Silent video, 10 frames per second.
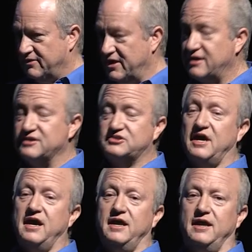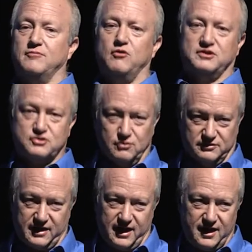They can decide, I'm going to
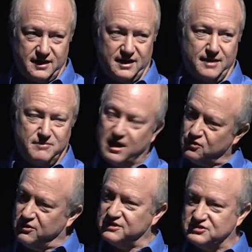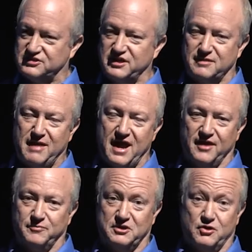school today and I'm not going to succeed at
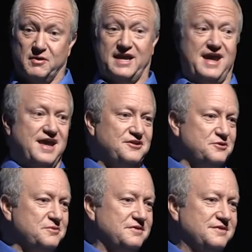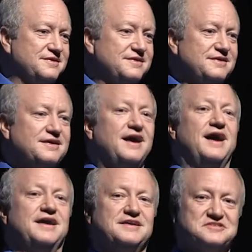math, but you know what I can do?
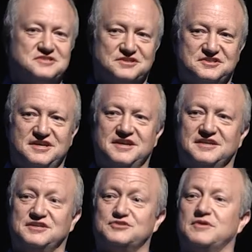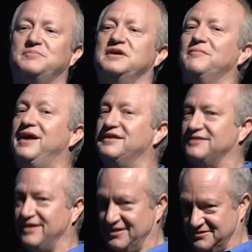I can succeed at disrupting a math
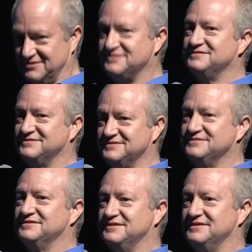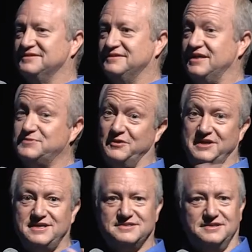class. That's
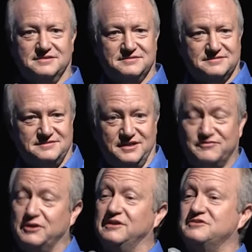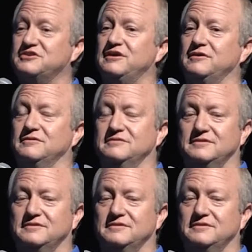pretty easy. Takes very little skill.